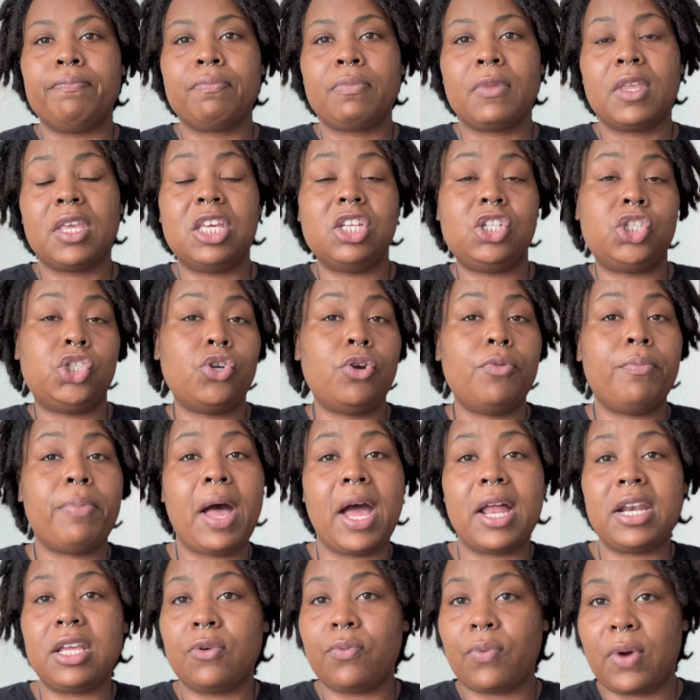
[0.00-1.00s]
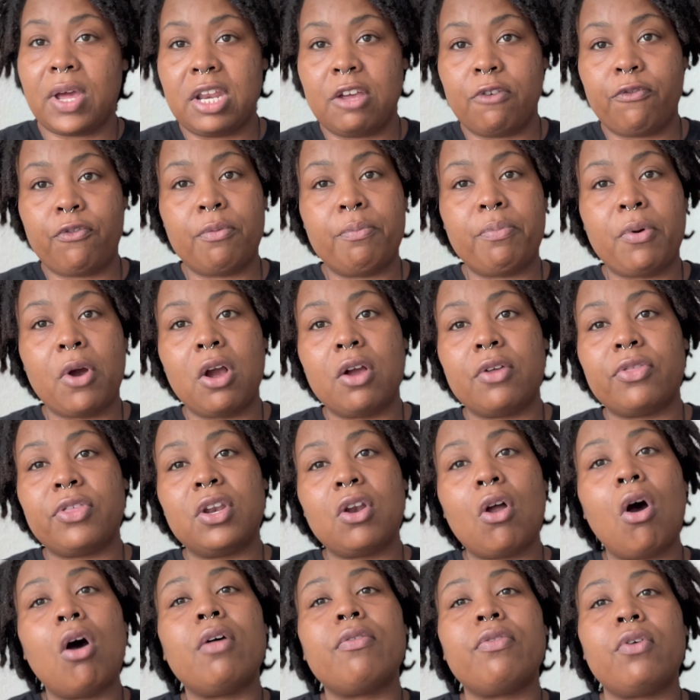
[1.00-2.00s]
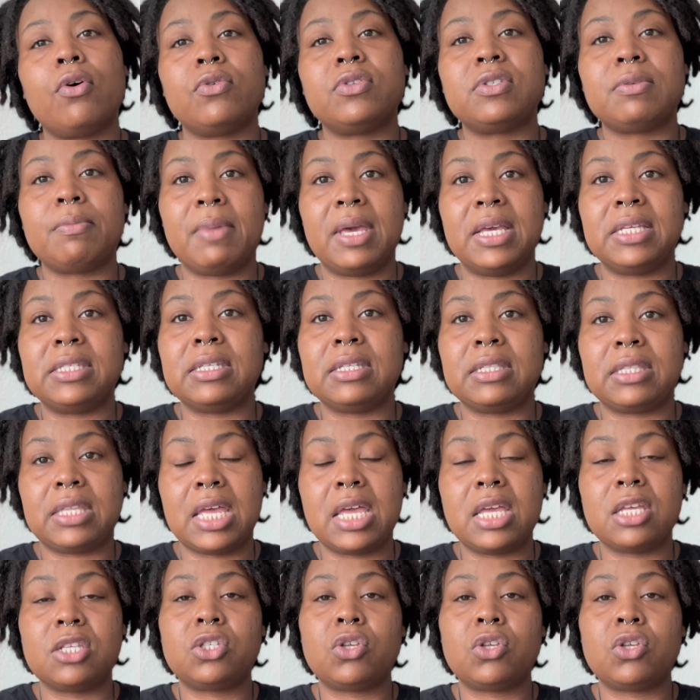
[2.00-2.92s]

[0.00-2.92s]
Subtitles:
get your body ready for birth and all those amazing things.